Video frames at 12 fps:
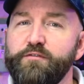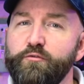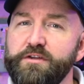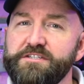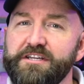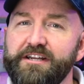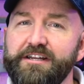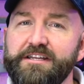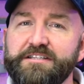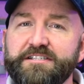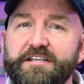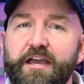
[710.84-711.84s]
you're into
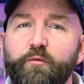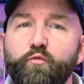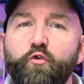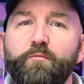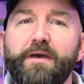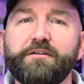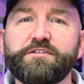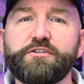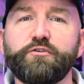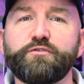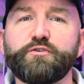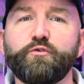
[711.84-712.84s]
cleats and wall mounting
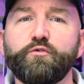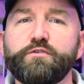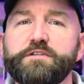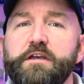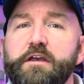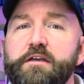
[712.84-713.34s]
your tools,